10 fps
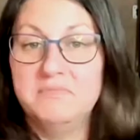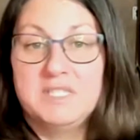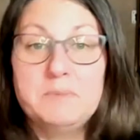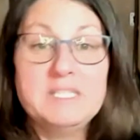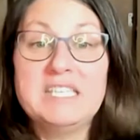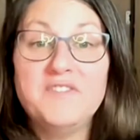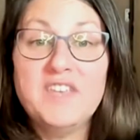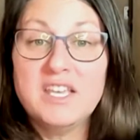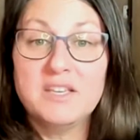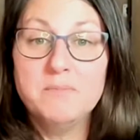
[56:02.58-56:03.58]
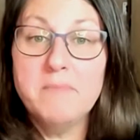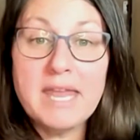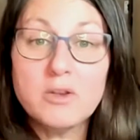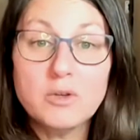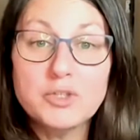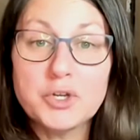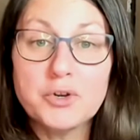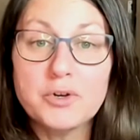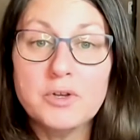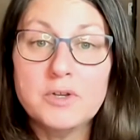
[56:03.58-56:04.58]
specific medical
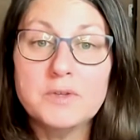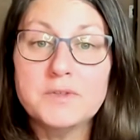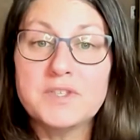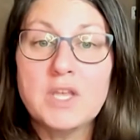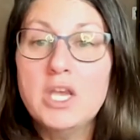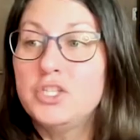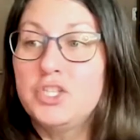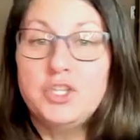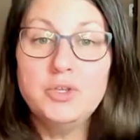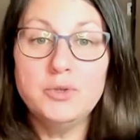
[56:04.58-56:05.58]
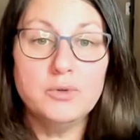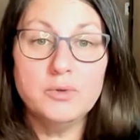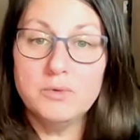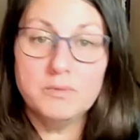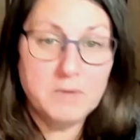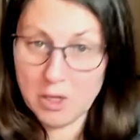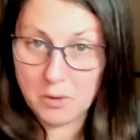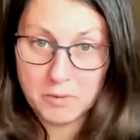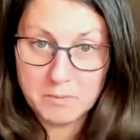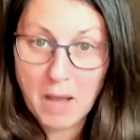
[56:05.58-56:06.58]
journals to,
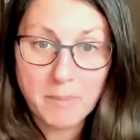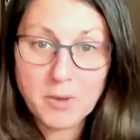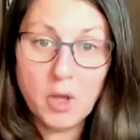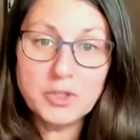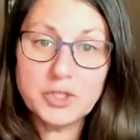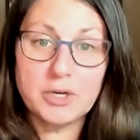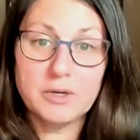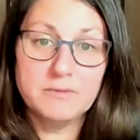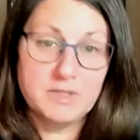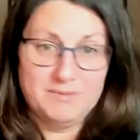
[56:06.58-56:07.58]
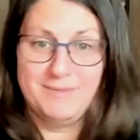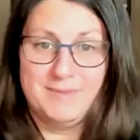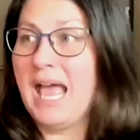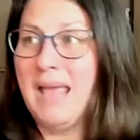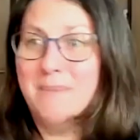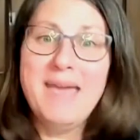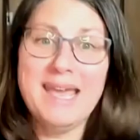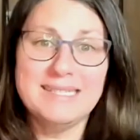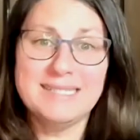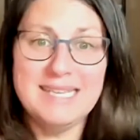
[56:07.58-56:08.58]
pop culture, to Time
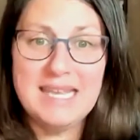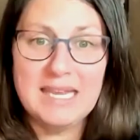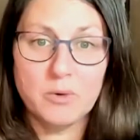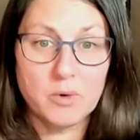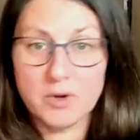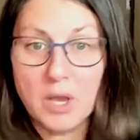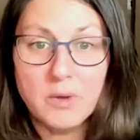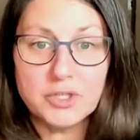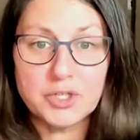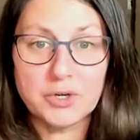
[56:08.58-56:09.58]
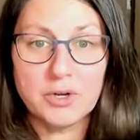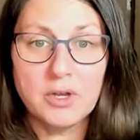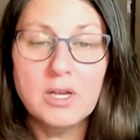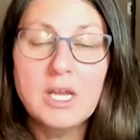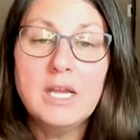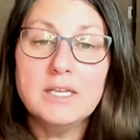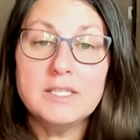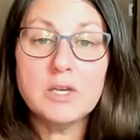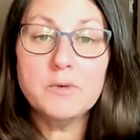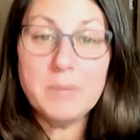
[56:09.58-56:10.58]
magazine or Yoga Journal.
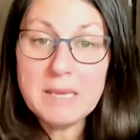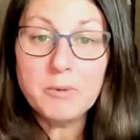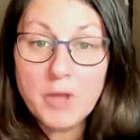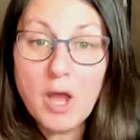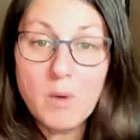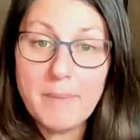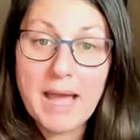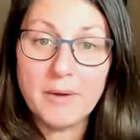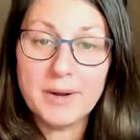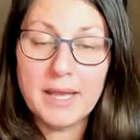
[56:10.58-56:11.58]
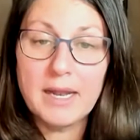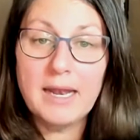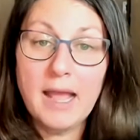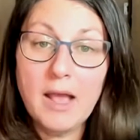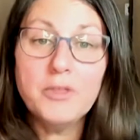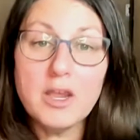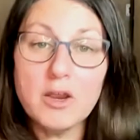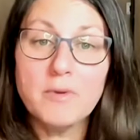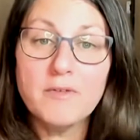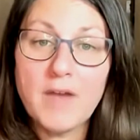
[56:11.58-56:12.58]
So people know about it, and
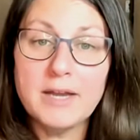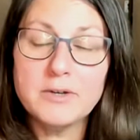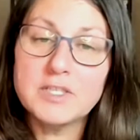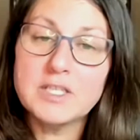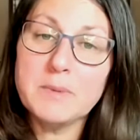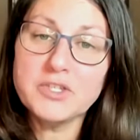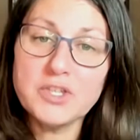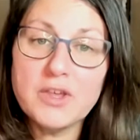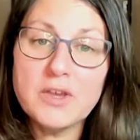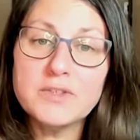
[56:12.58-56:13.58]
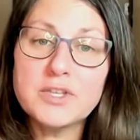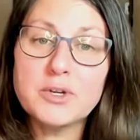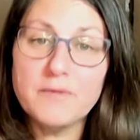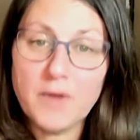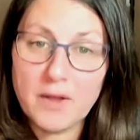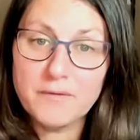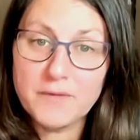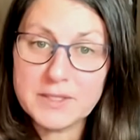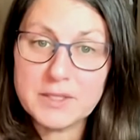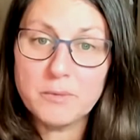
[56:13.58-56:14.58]
healthcare providers, especially those that are involved in
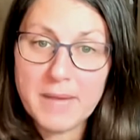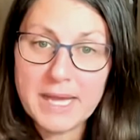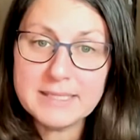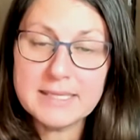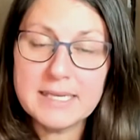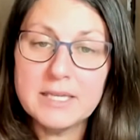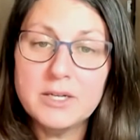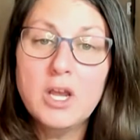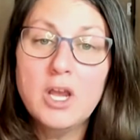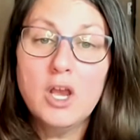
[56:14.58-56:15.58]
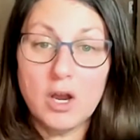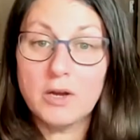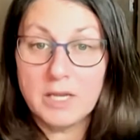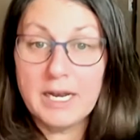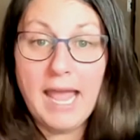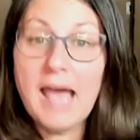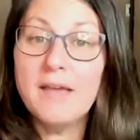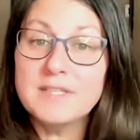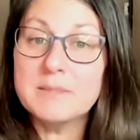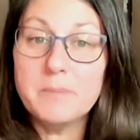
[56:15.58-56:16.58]
physical medicine, are going to
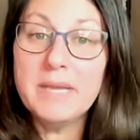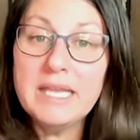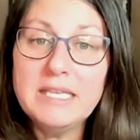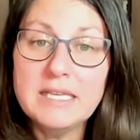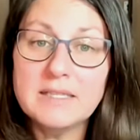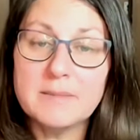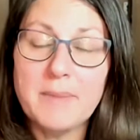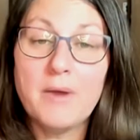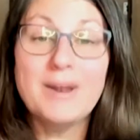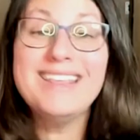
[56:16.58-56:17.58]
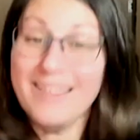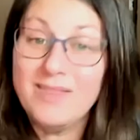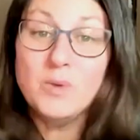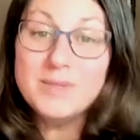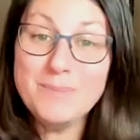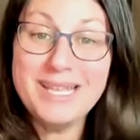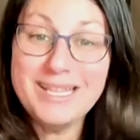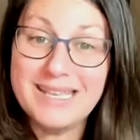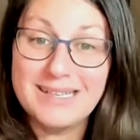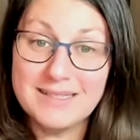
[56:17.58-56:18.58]
have some opinions about it. Get those
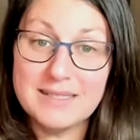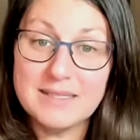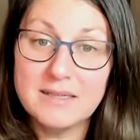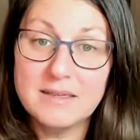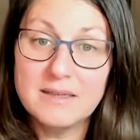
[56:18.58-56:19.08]
opinions